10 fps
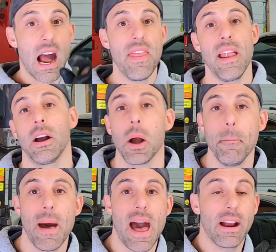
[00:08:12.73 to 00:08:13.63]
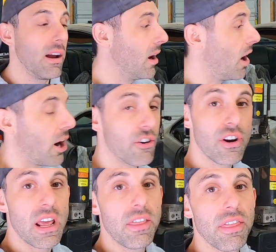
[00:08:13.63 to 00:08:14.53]
And then I'll come back
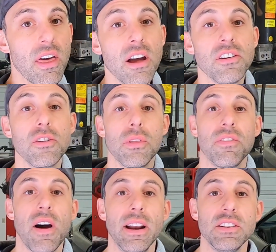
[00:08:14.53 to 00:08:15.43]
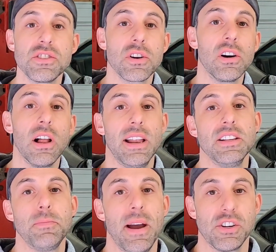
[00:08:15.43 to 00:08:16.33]
underneath to do the final install and
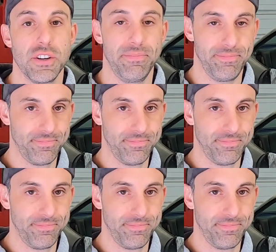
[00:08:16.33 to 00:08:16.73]
inspection.